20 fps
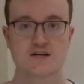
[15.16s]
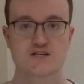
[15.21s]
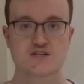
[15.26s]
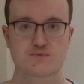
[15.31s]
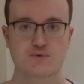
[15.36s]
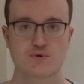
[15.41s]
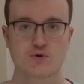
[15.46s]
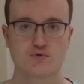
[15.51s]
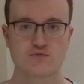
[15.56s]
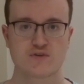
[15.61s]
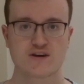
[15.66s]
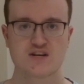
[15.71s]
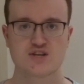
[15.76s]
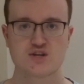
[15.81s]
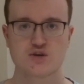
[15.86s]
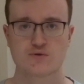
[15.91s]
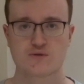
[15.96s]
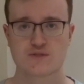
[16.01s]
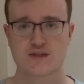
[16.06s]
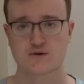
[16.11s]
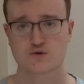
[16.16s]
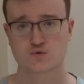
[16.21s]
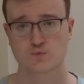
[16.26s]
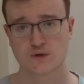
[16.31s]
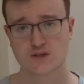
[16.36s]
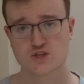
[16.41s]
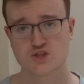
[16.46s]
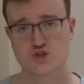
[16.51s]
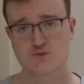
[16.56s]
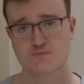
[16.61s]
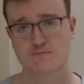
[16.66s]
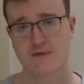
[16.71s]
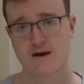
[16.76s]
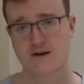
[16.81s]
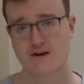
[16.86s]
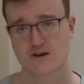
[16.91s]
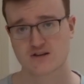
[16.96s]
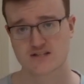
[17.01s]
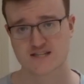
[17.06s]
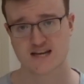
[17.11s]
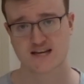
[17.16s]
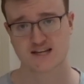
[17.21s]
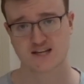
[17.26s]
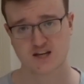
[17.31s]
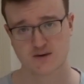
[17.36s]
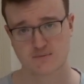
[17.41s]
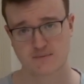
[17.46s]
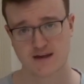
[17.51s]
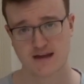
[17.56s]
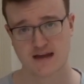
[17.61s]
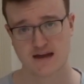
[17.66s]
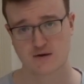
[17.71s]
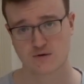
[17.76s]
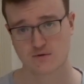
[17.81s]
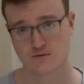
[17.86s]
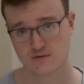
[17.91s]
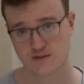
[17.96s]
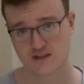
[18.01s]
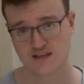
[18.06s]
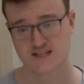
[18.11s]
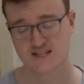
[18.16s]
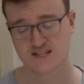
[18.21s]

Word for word: So we already knew there was one Super Mario set coming out this